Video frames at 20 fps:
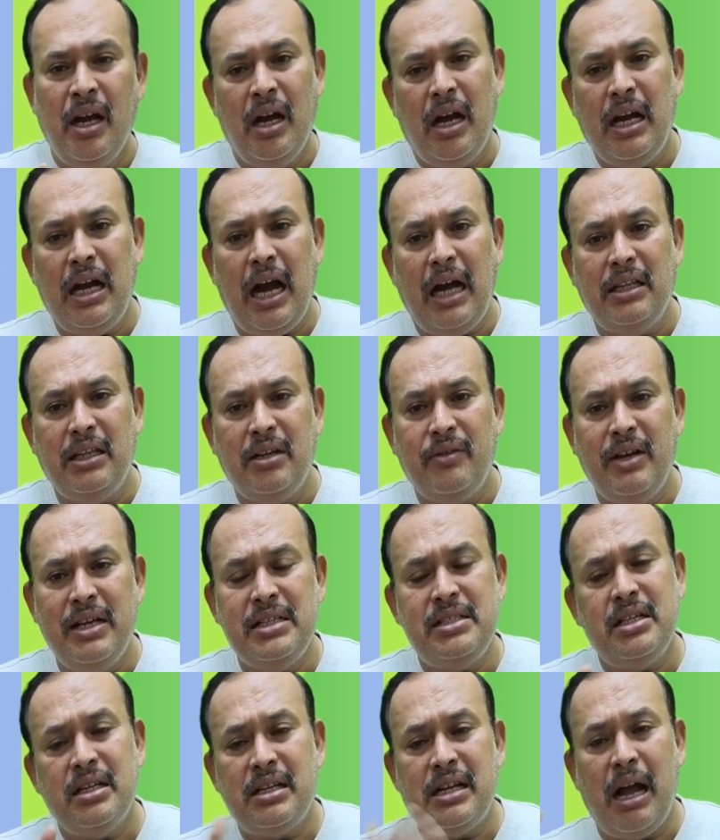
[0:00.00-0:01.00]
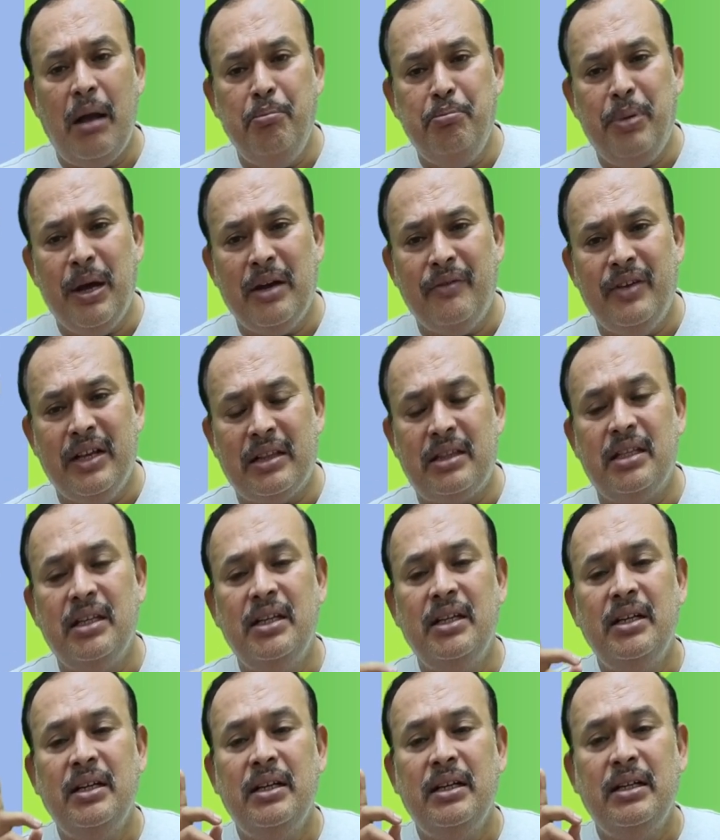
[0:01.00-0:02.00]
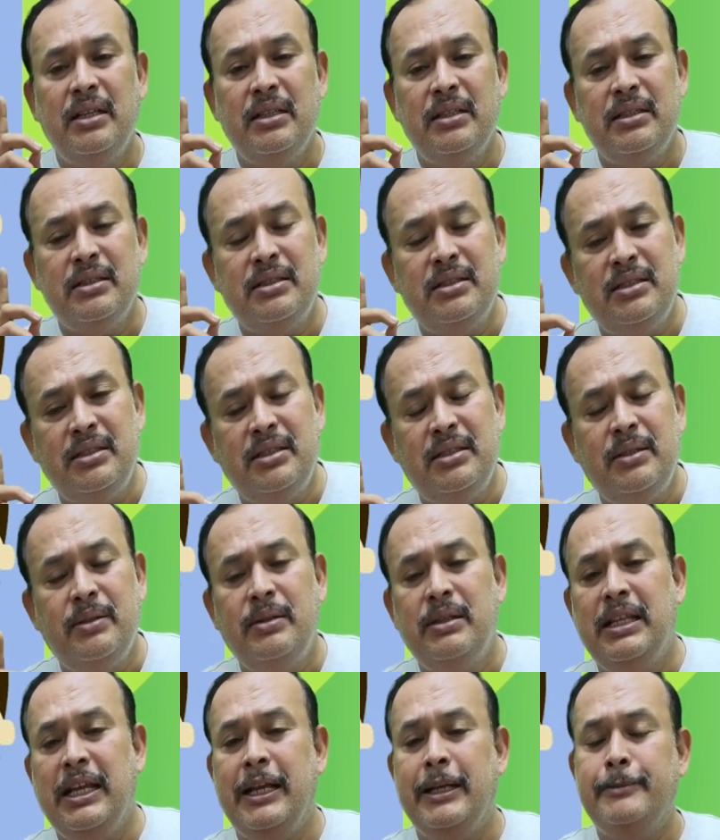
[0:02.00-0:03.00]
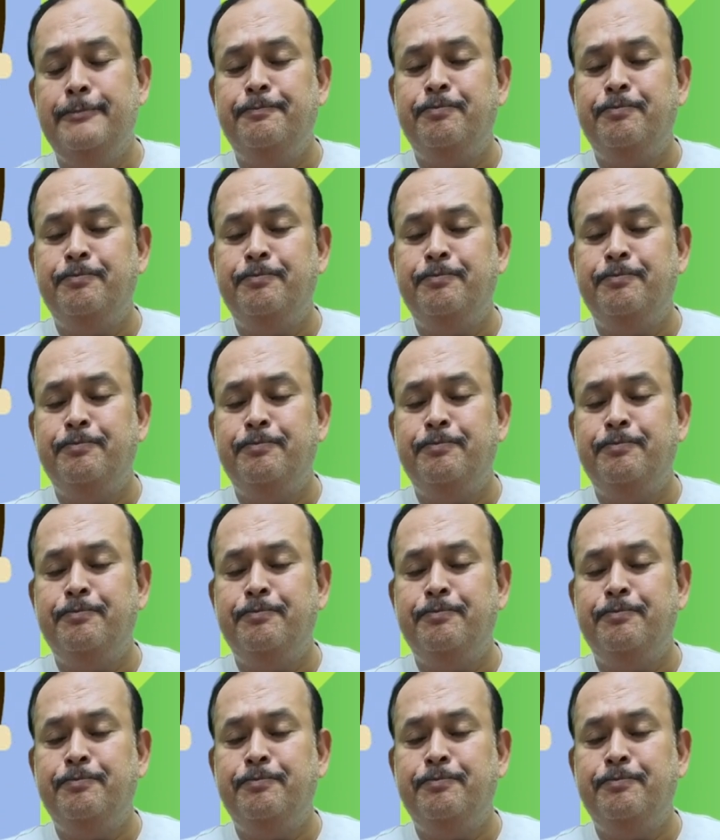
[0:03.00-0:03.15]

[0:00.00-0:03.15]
Otherwise, compare with the